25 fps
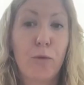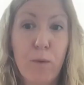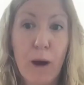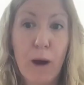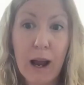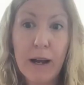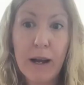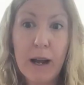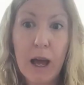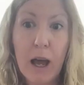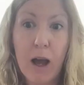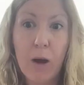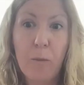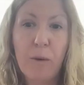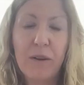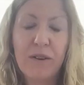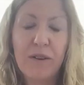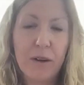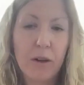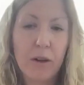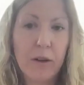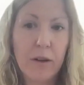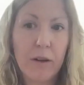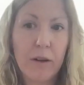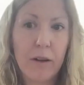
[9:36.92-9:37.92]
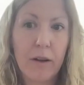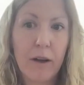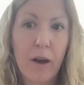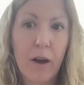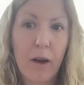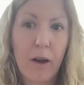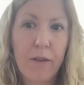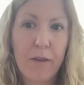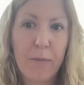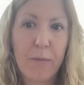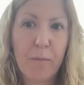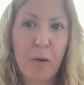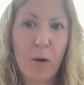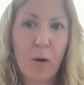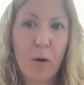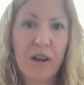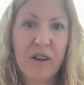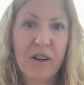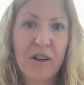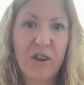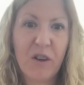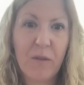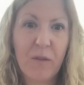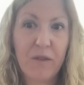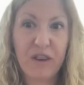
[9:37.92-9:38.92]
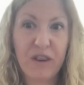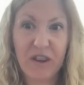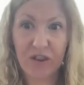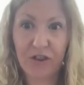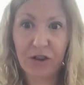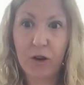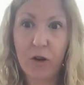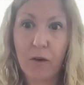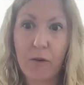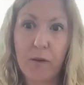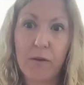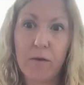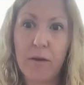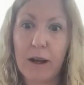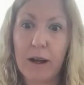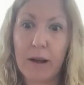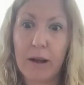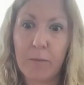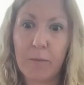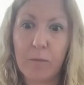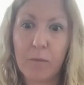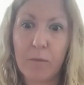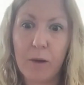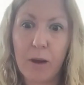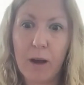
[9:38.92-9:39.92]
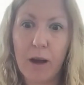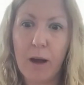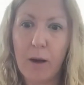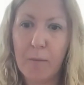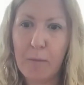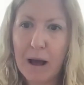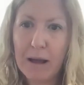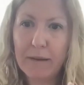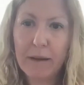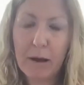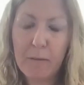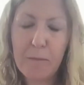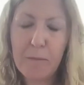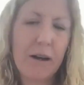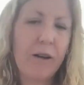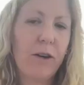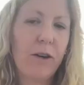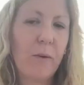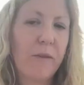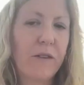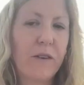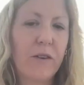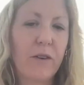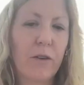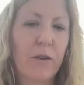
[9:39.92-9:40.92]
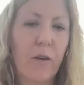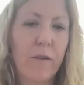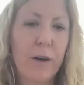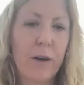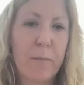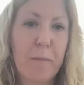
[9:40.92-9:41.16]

right now we're still at the point of discovery. As I mentioned, we've discovered